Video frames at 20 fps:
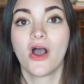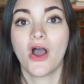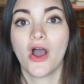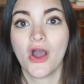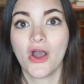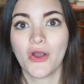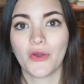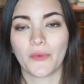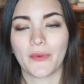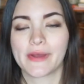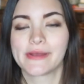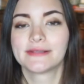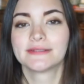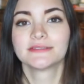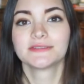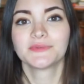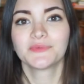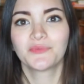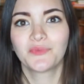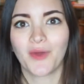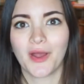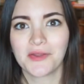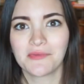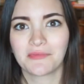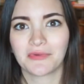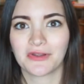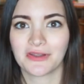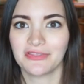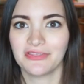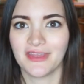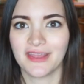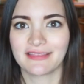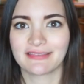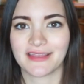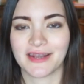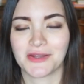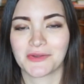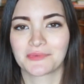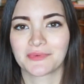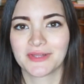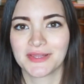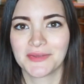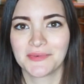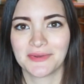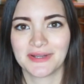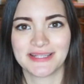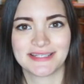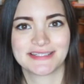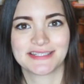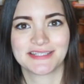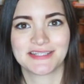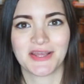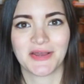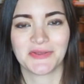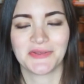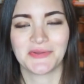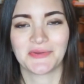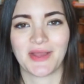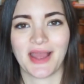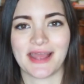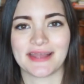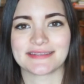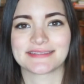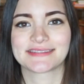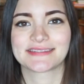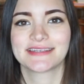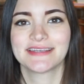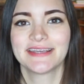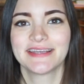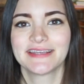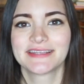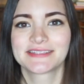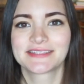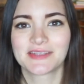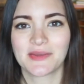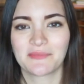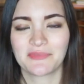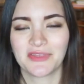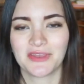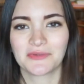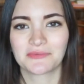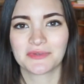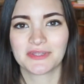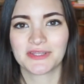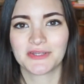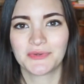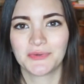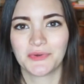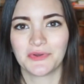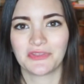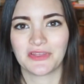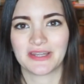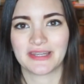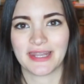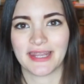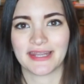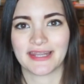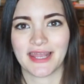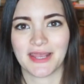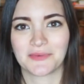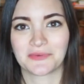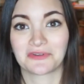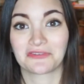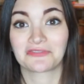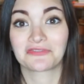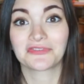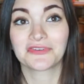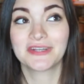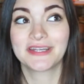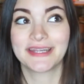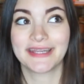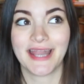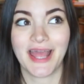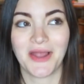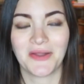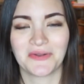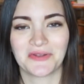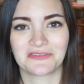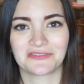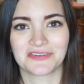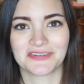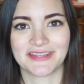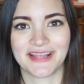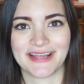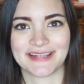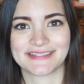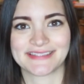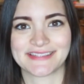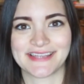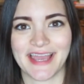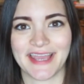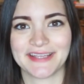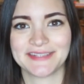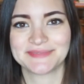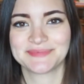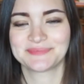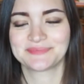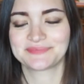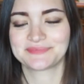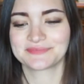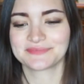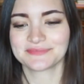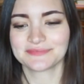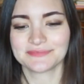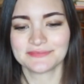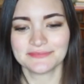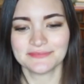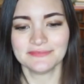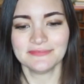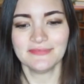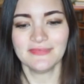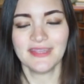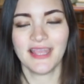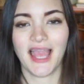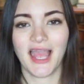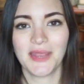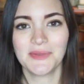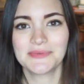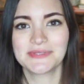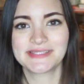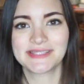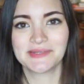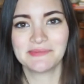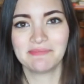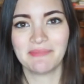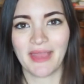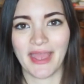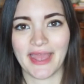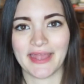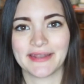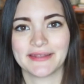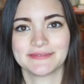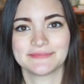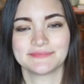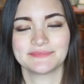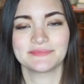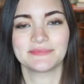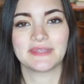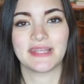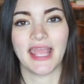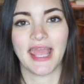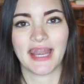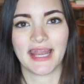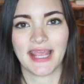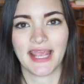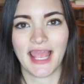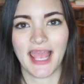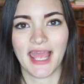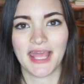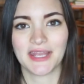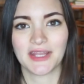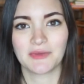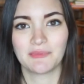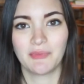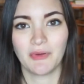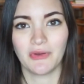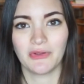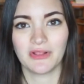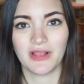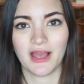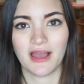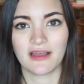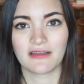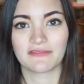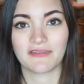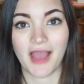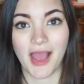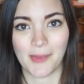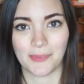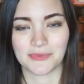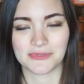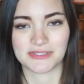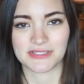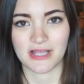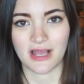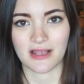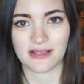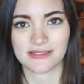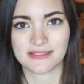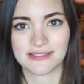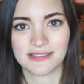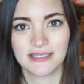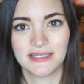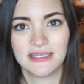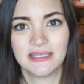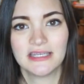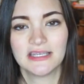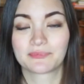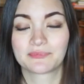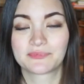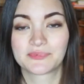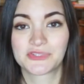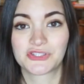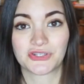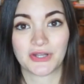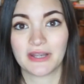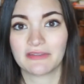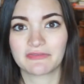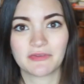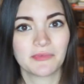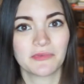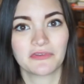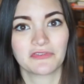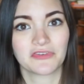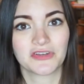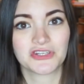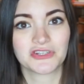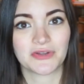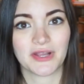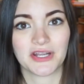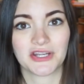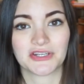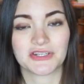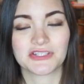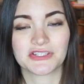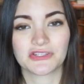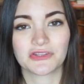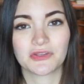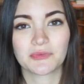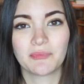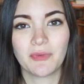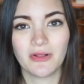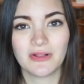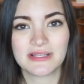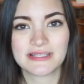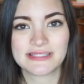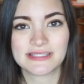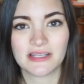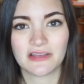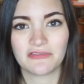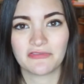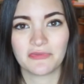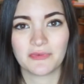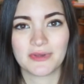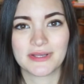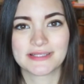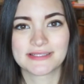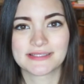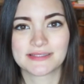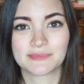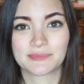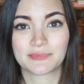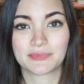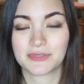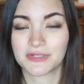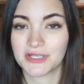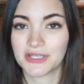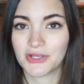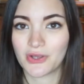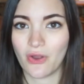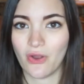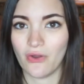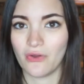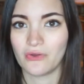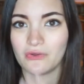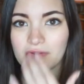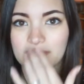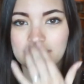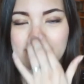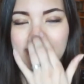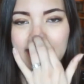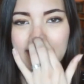oh, one more thing that I really wanted to tell you guys. Something really cool that Nate and I were freaking out over last night. I was in bed and I had a bowl of applesauce straight from the refrigerator, so the bowl itself was pretty cold.